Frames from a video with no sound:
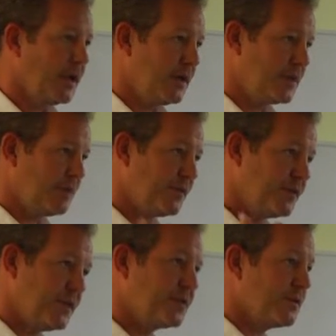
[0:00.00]
in terms of
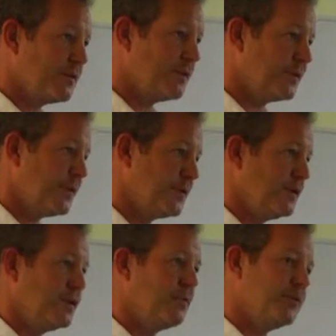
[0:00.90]
discourses,
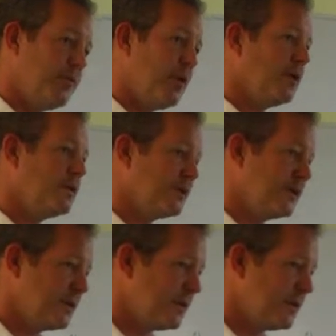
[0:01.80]
in terms of policies,